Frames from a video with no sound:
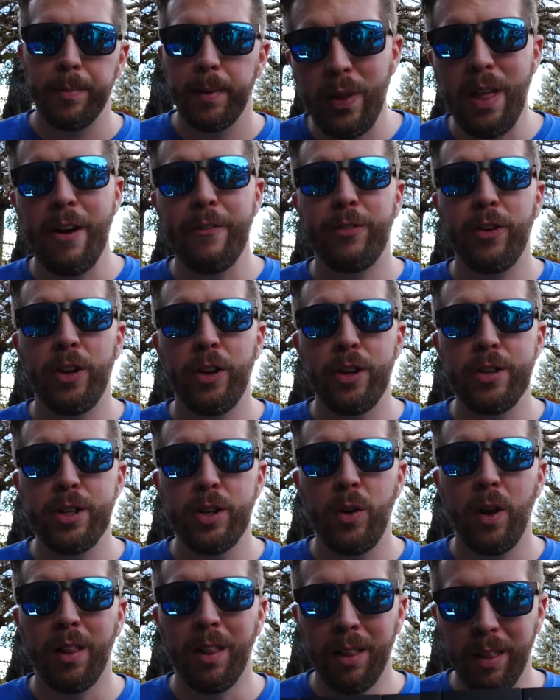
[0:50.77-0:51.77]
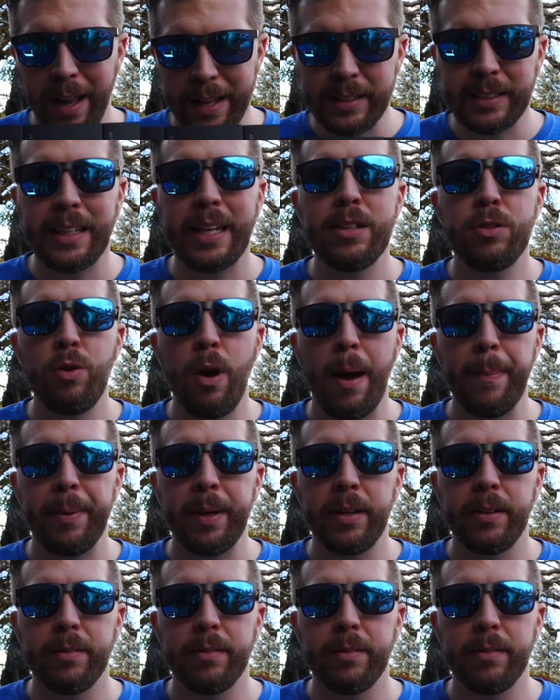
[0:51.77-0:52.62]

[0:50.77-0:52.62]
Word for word: Without further ado, let's get dropping.